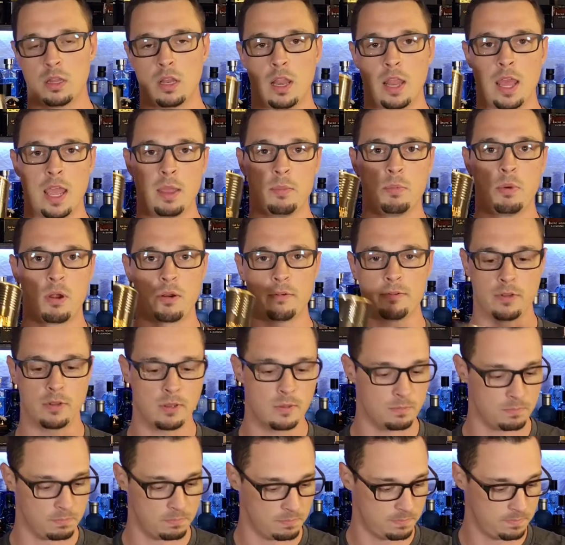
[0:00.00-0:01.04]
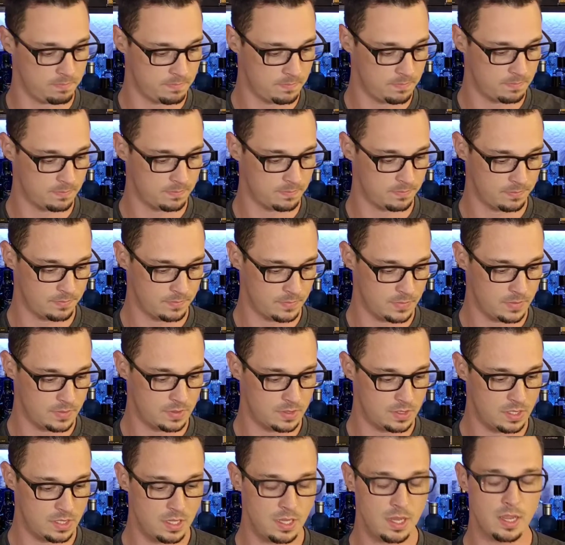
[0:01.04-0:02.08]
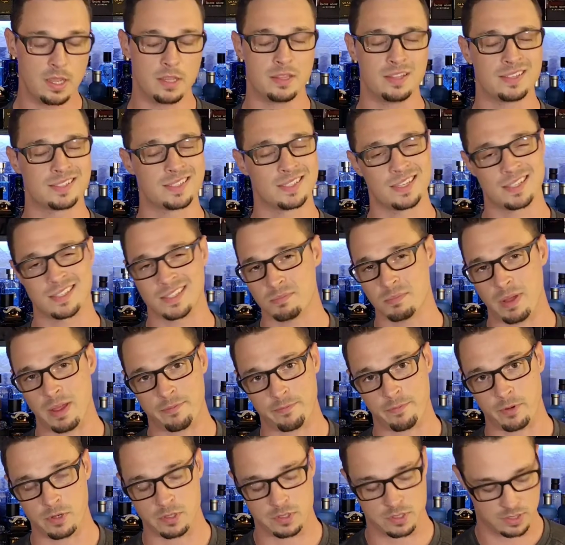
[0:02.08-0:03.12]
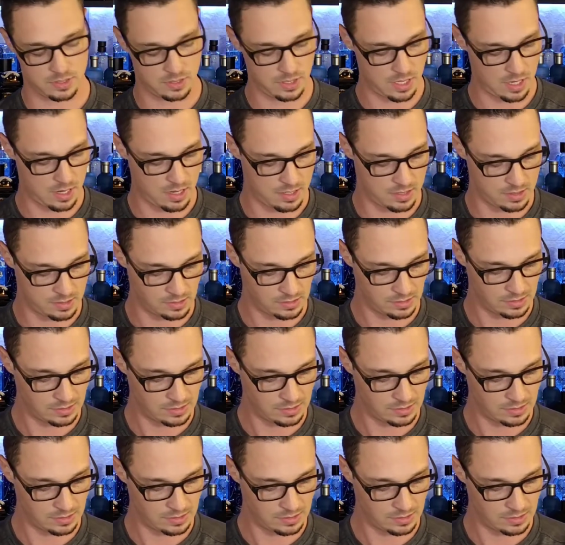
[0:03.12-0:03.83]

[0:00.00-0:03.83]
Les Parfums. This isn't my first, uh,